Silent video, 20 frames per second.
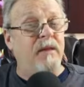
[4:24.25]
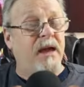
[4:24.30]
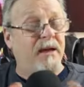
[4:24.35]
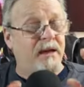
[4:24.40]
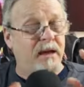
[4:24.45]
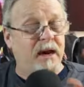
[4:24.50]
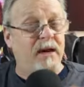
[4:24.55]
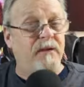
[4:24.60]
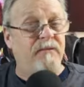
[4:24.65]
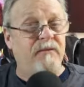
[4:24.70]
that
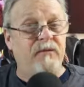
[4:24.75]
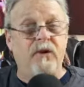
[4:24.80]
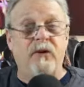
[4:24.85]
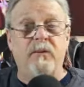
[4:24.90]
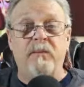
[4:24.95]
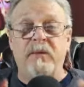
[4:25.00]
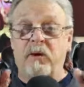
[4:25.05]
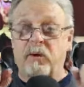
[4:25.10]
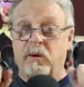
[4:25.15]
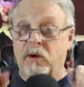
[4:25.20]
kind of
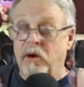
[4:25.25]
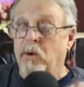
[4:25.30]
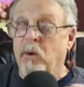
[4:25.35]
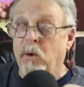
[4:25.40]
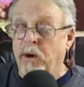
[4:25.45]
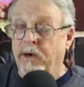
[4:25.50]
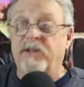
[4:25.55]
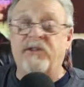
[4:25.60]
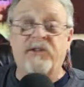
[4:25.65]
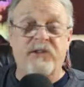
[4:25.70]
film, and they're going to
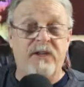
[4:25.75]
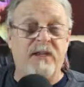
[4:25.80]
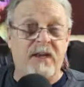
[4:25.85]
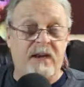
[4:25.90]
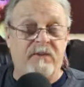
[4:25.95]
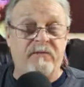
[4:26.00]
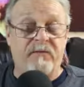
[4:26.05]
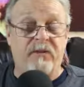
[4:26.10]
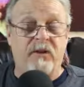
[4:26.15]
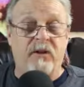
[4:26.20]
want to see
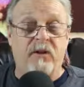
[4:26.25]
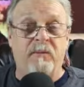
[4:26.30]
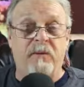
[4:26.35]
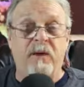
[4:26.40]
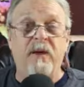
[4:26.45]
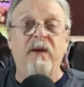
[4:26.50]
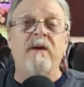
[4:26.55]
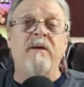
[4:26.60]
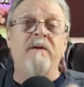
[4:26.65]
that film,